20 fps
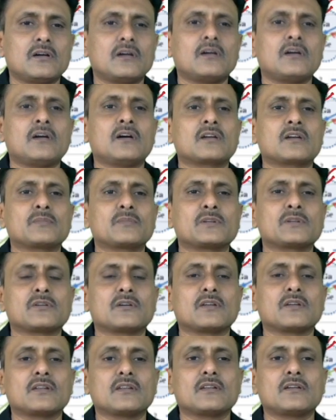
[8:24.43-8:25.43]

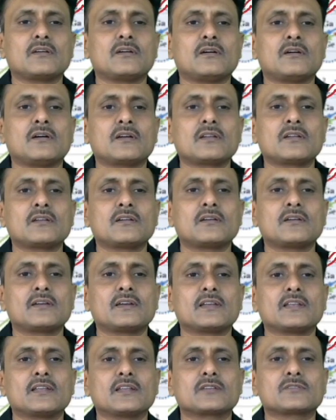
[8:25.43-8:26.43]
orbital or
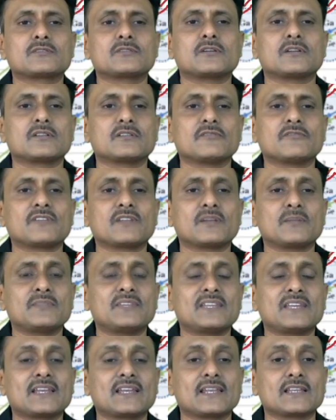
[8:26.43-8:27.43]
electron from the
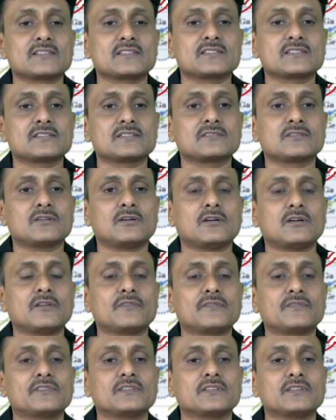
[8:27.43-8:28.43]
clutches of
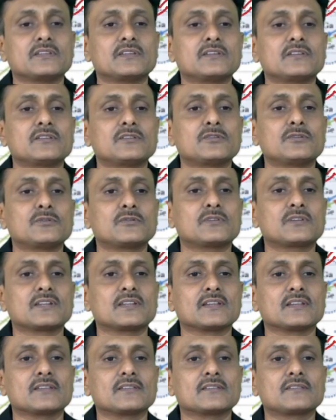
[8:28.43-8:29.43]
the
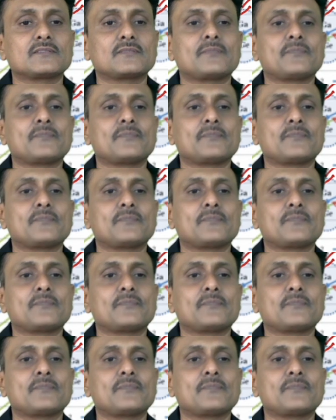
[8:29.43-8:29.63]
nucleus.